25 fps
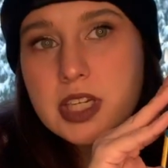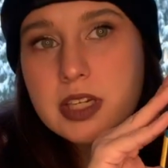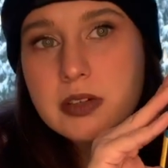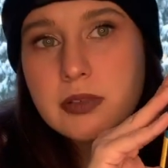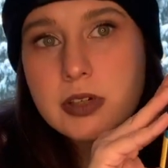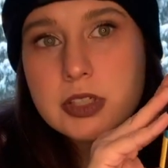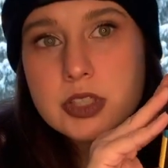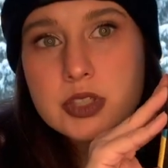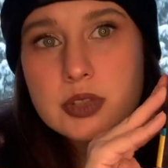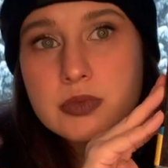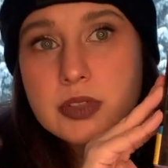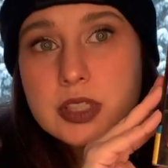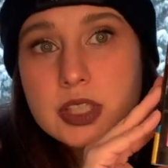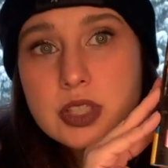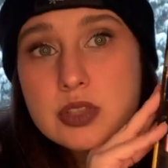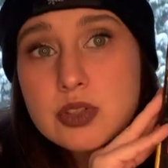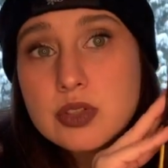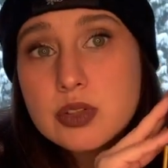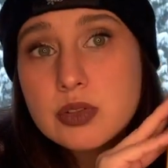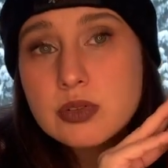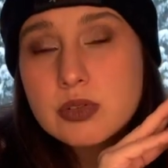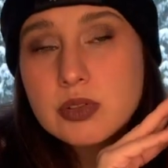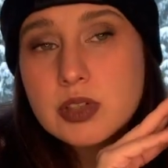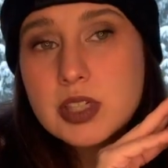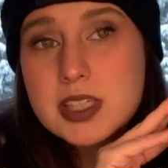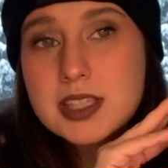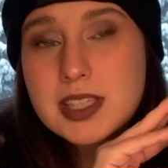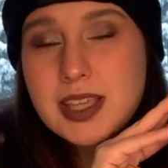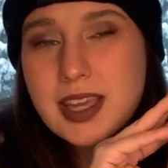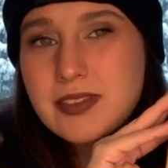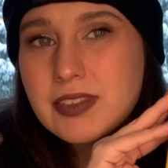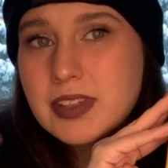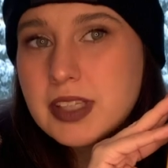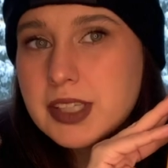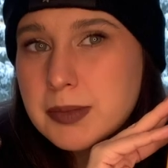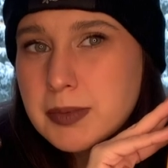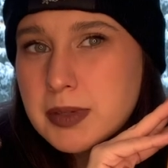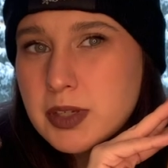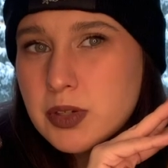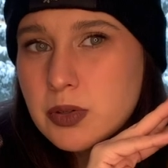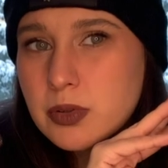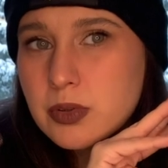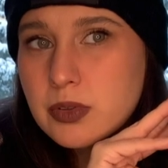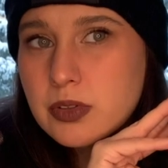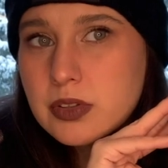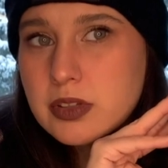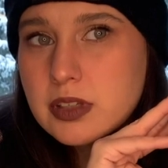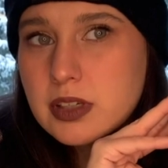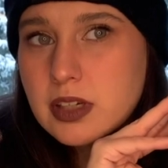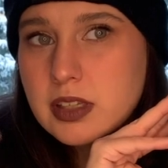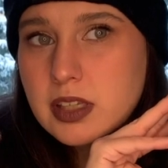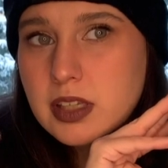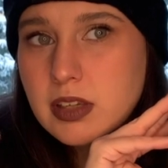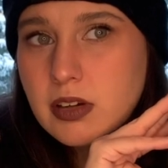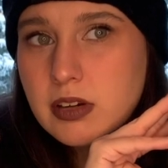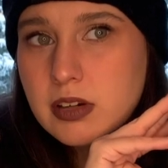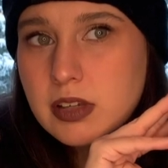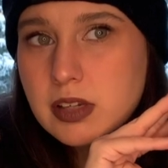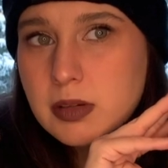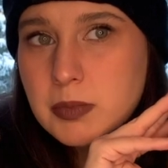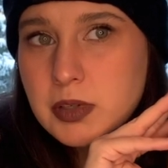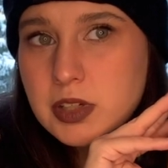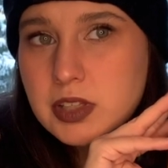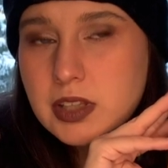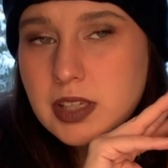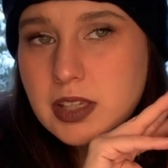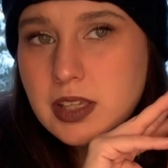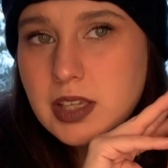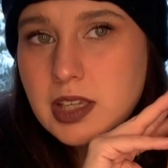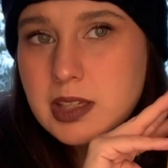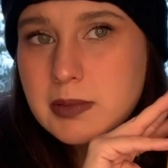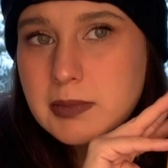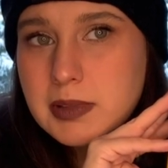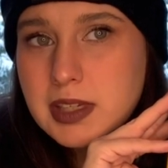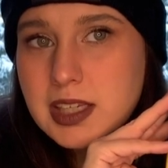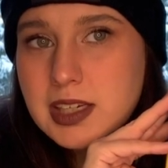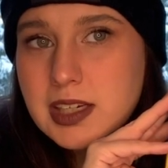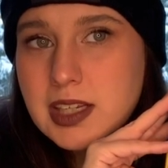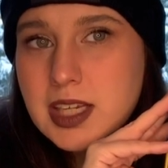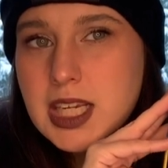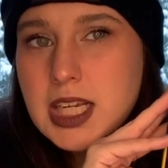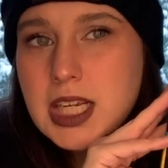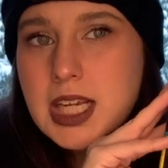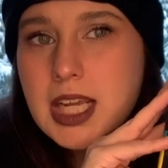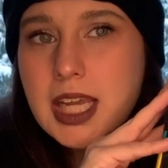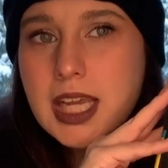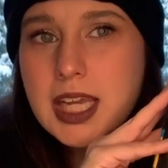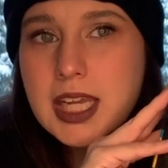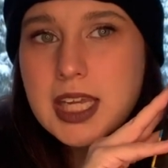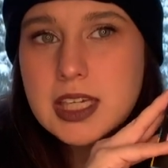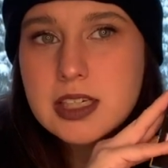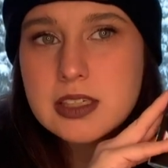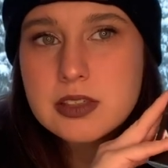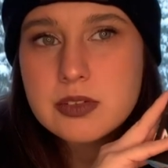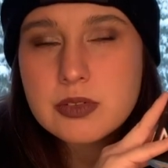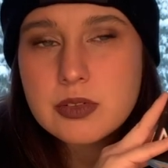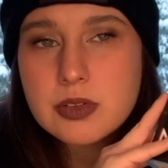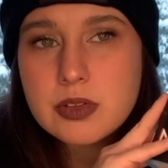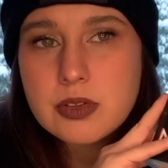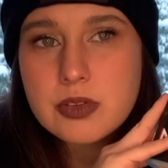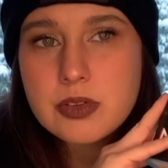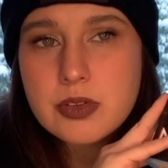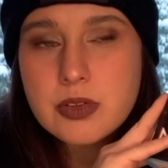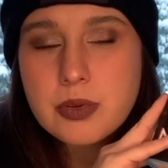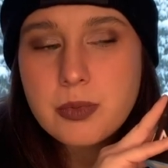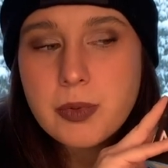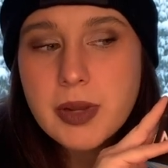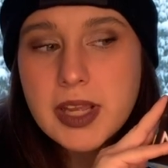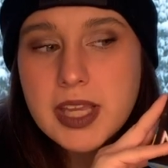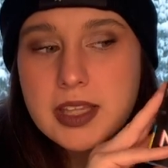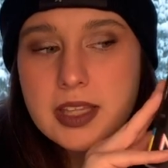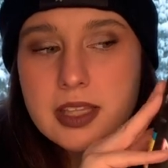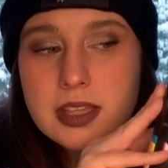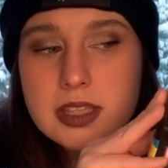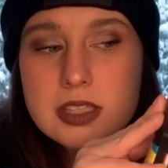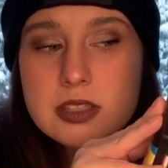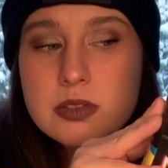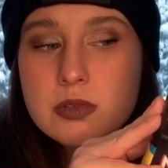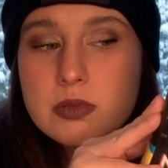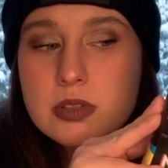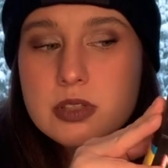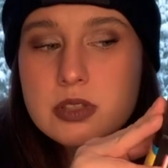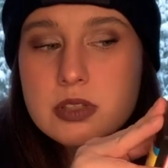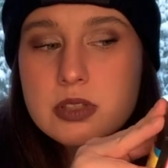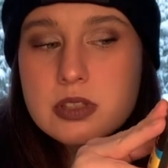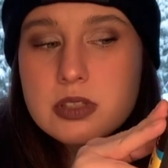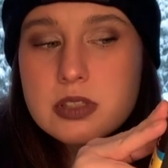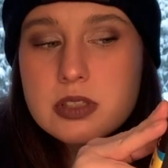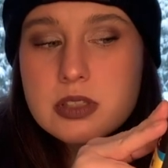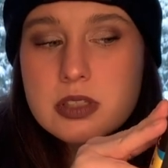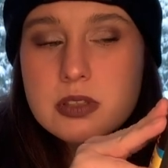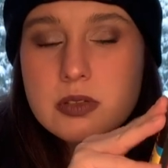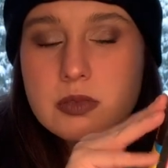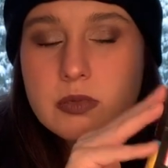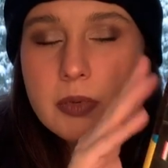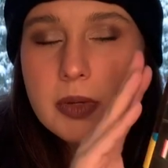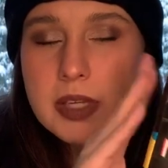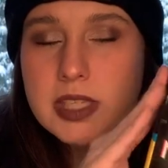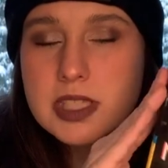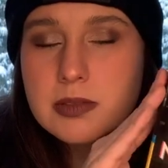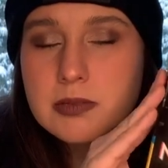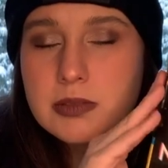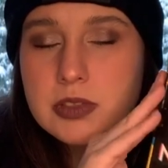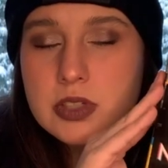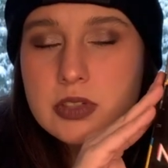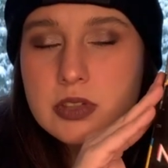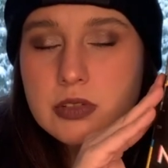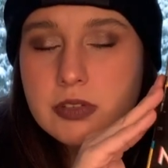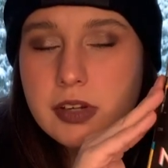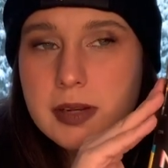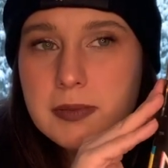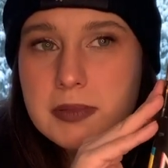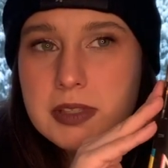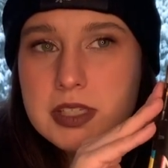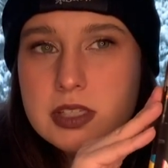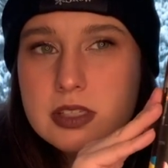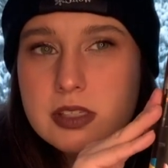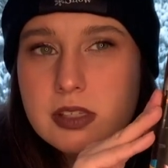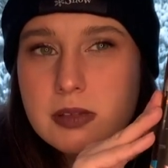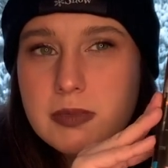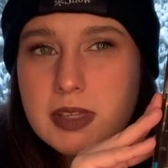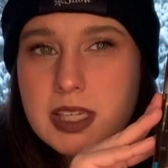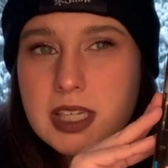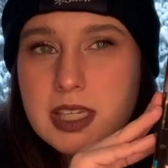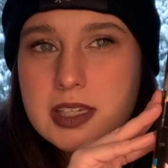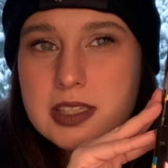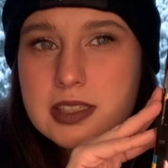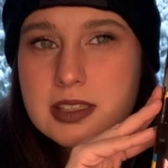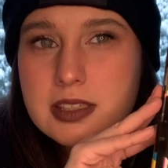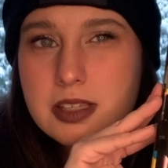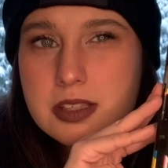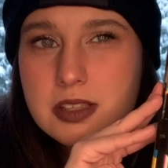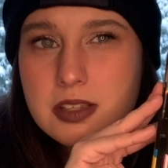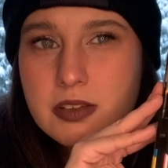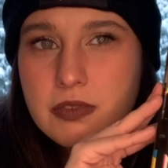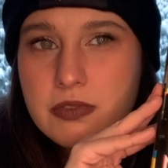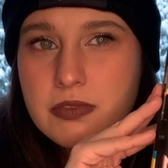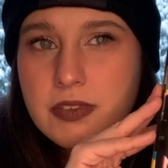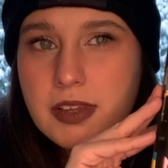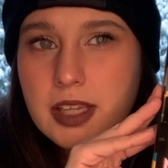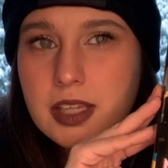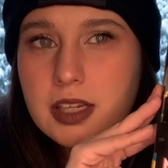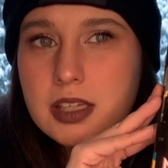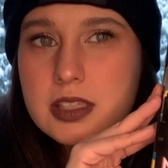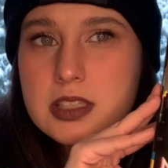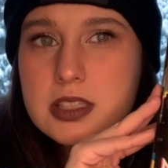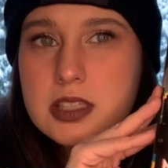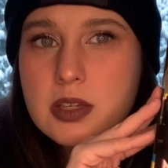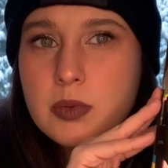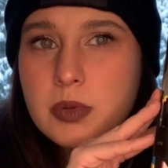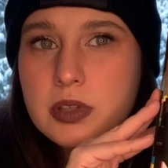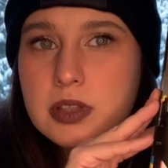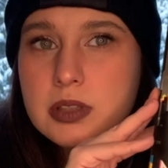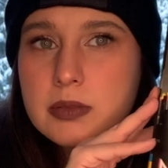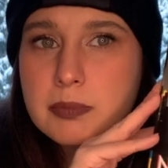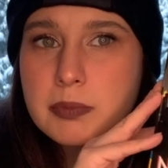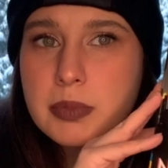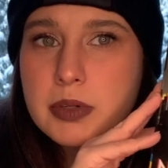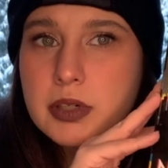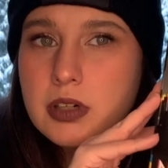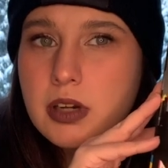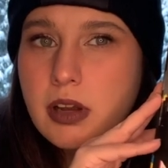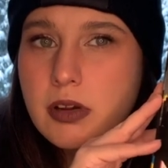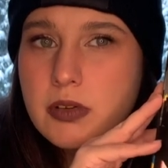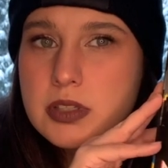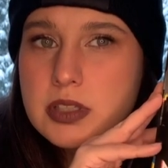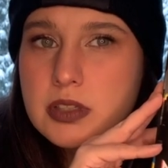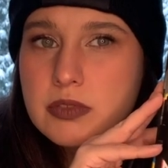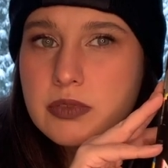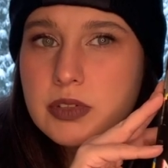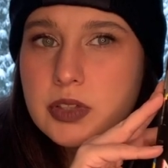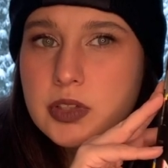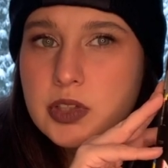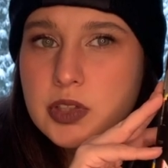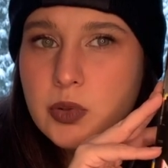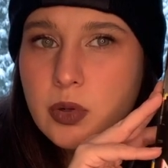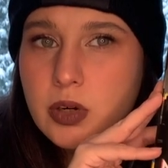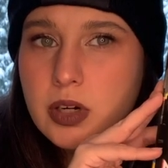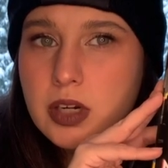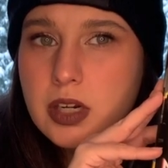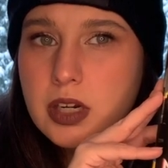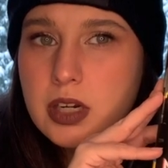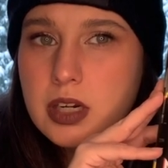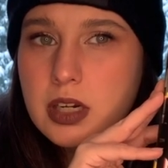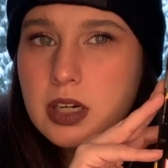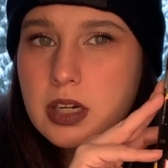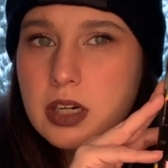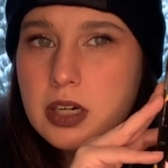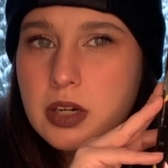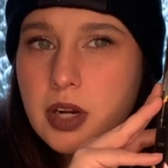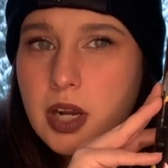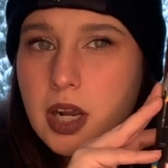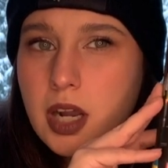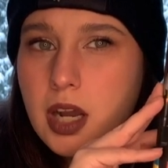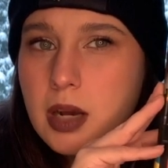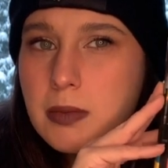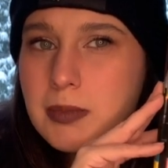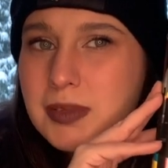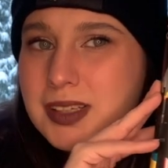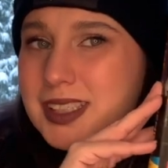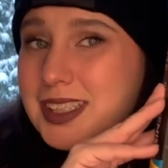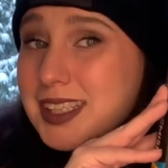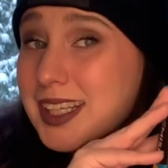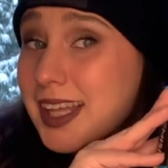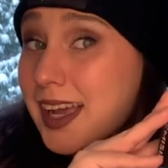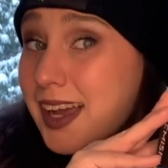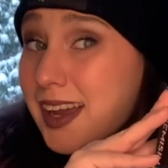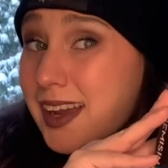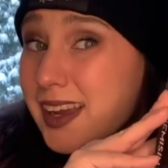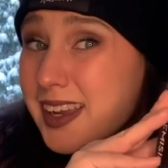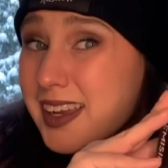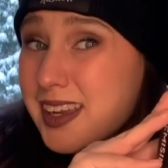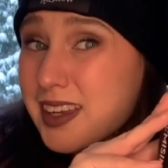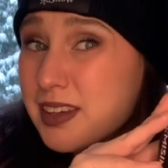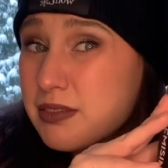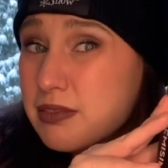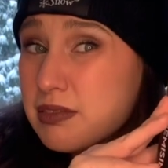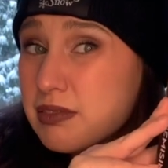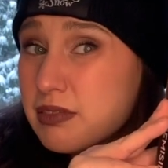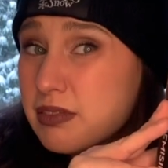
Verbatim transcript: I want to read soon because I have a Libby hold on the audiobook that came in. And the way that this was The way someone described this to me is it's a fantasy where the boroughs of New York come alive,